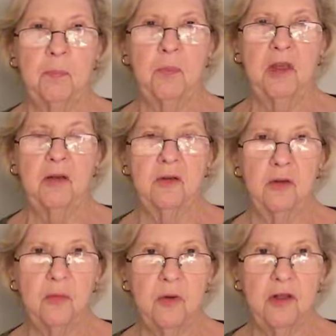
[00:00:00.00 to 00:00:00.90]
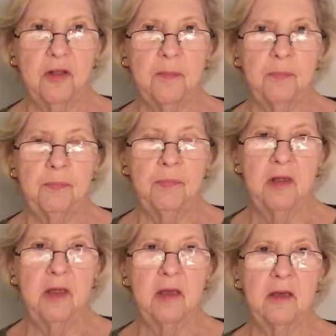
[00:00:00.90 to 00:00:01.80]
we can do with them
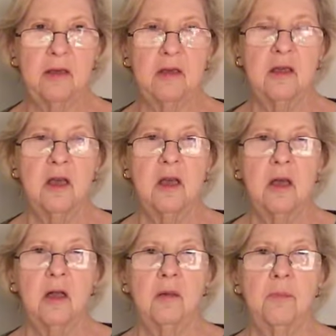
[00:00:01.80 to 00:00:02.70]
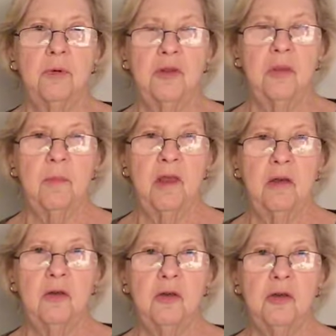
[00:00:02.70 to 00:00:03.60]
is put them
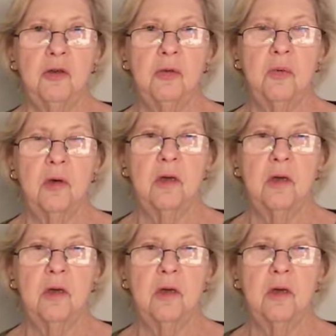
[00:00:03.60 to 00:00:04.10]
into